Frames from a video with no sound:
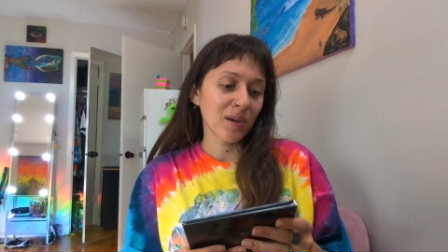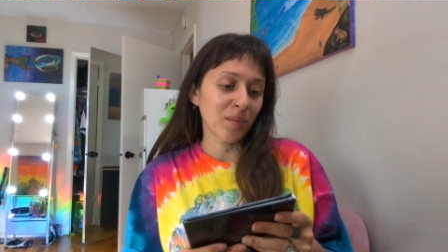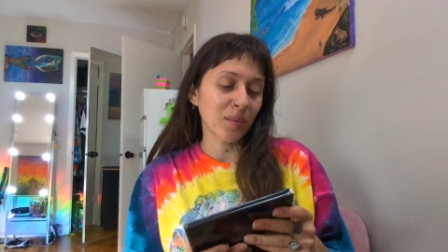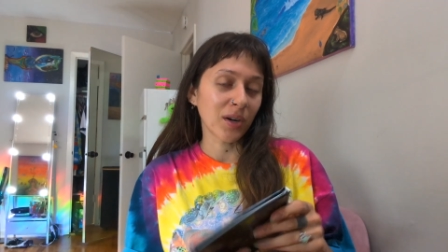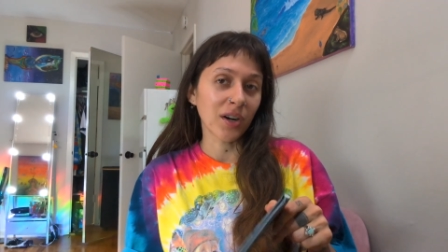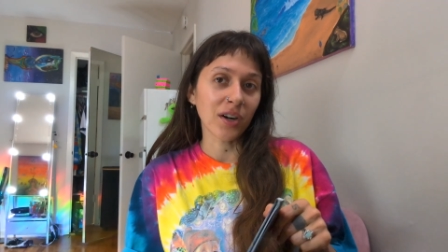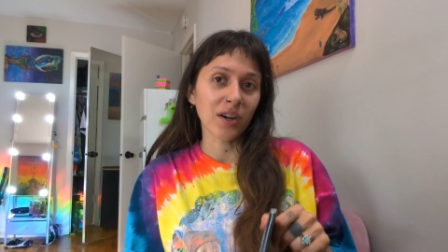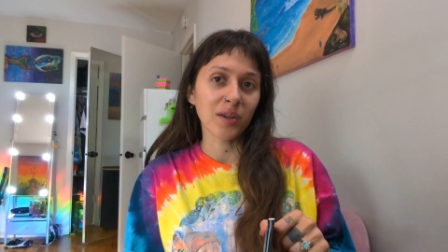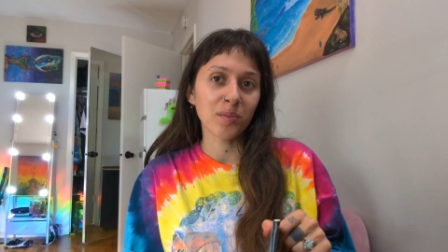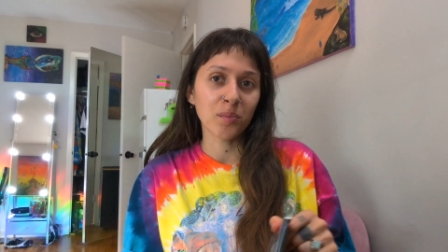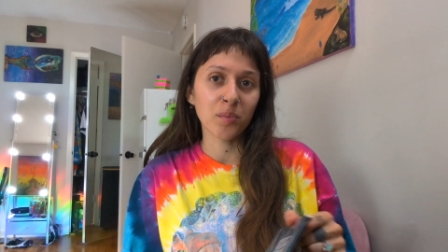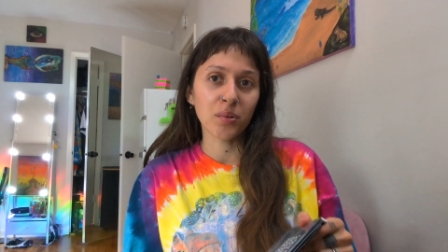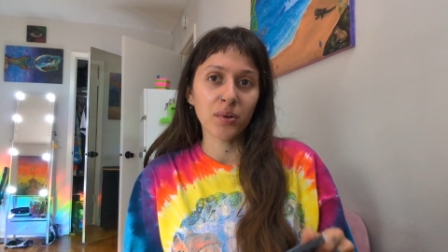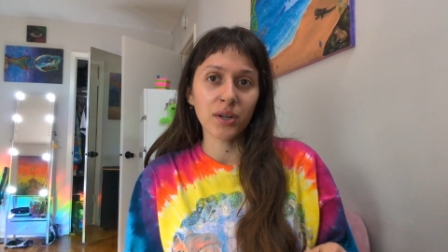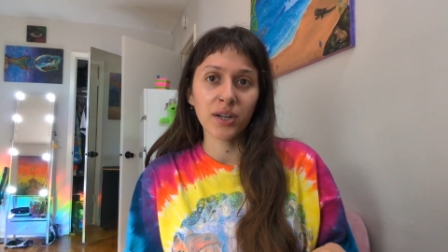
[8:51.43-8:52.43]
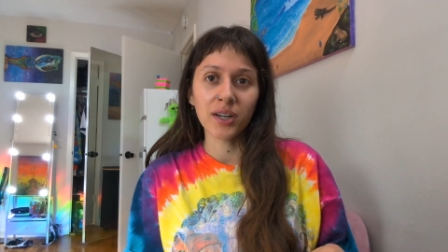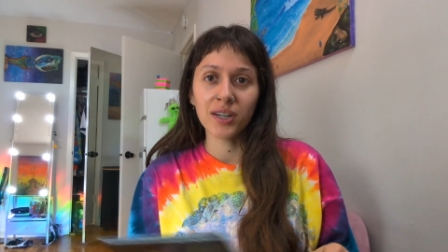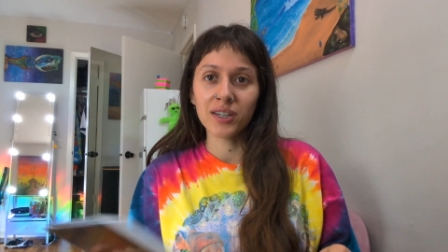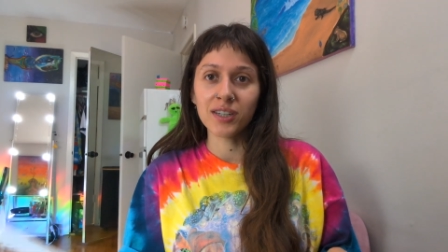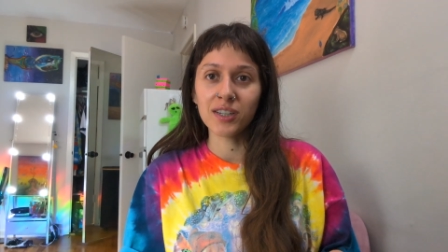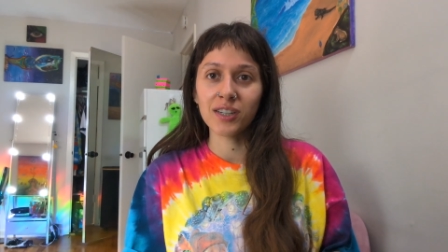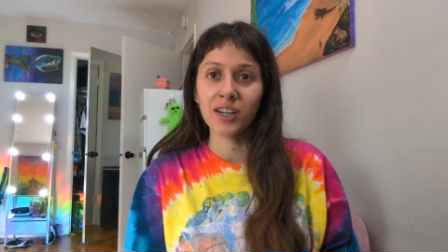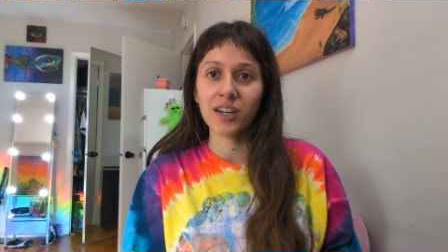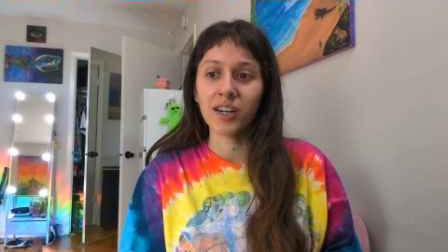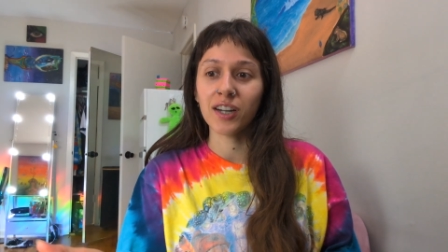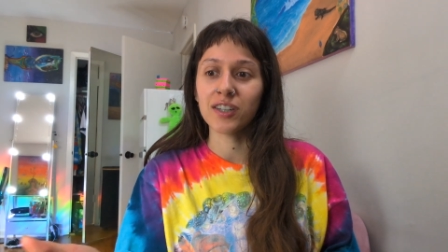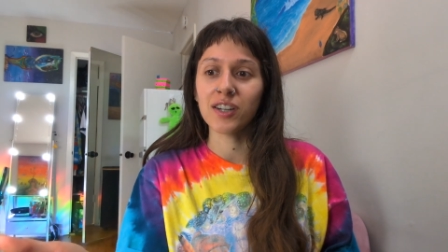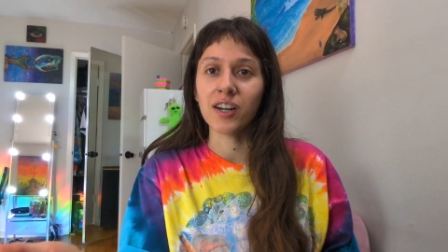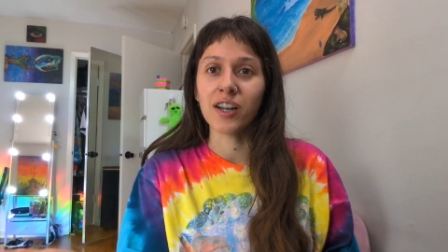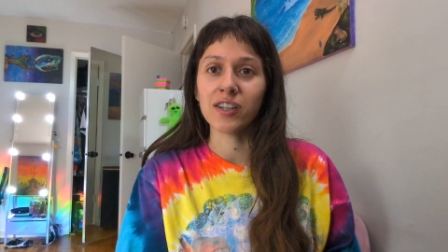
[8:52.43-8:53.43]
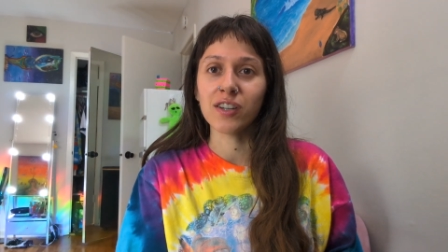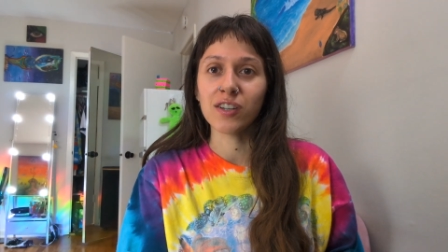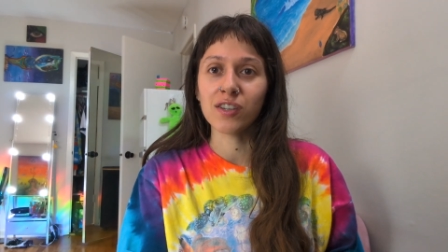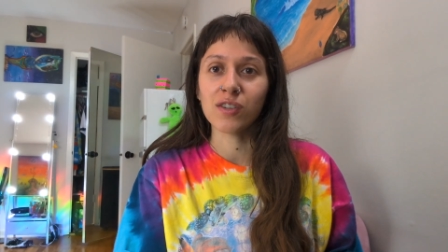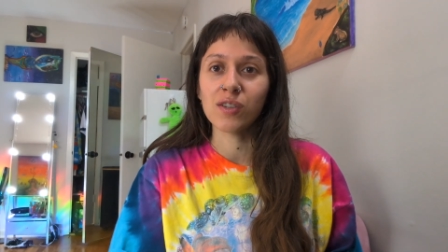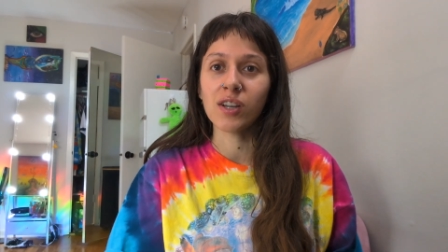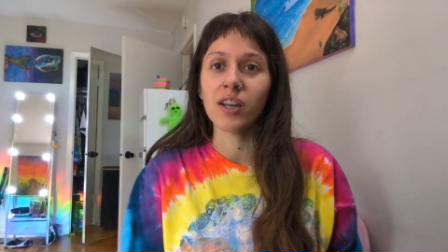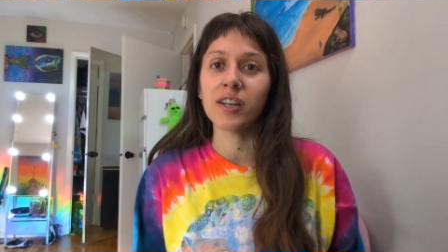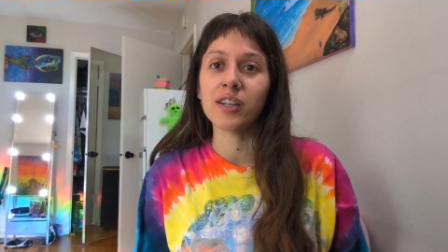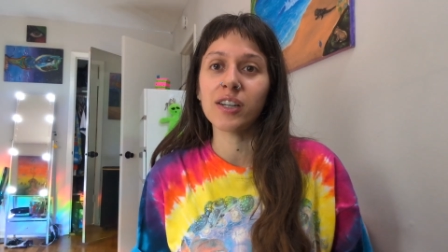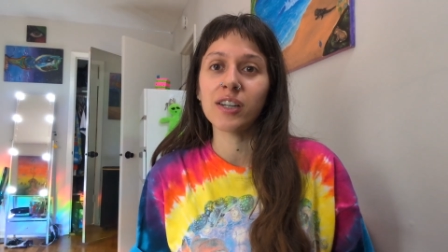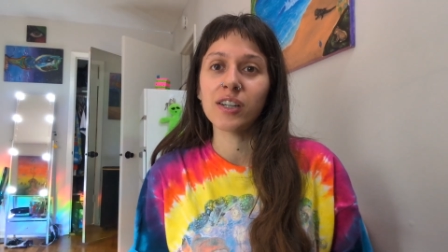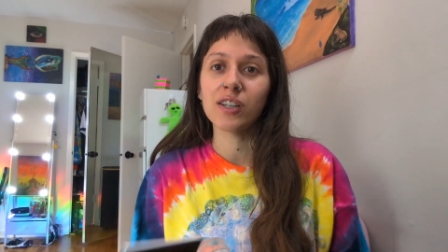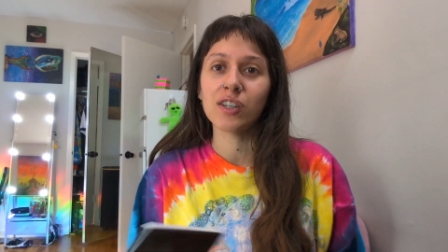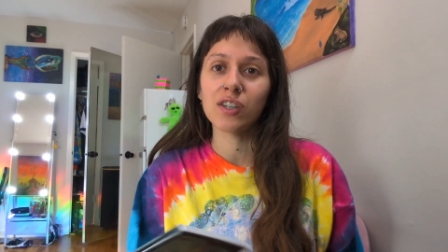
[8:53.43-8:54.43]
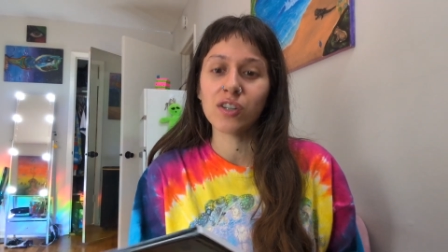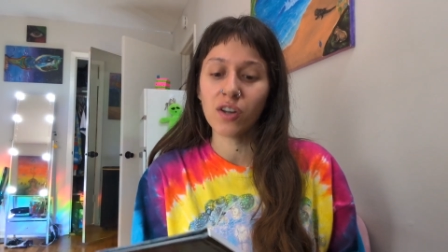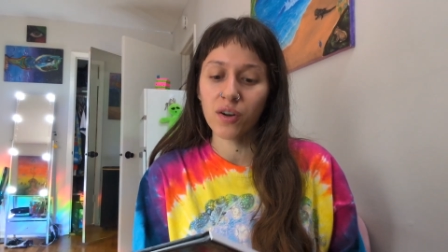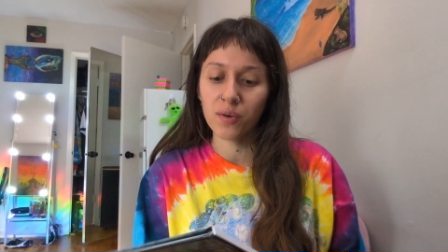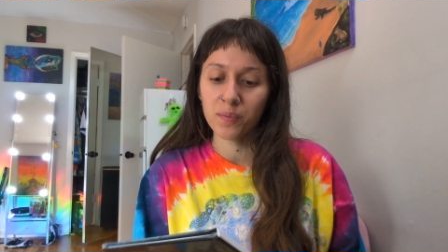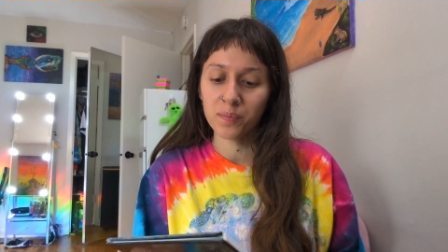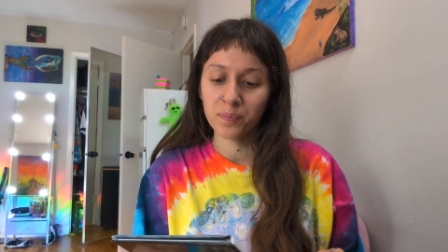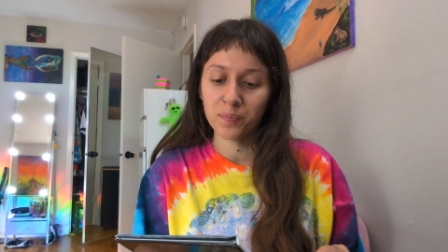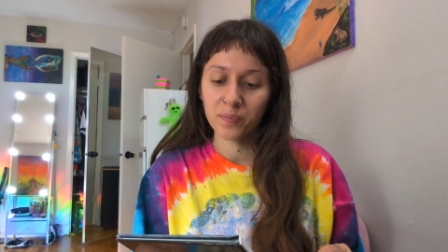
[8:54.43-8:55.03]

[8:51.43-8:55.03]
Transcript: We're pretty disconnected as a society, so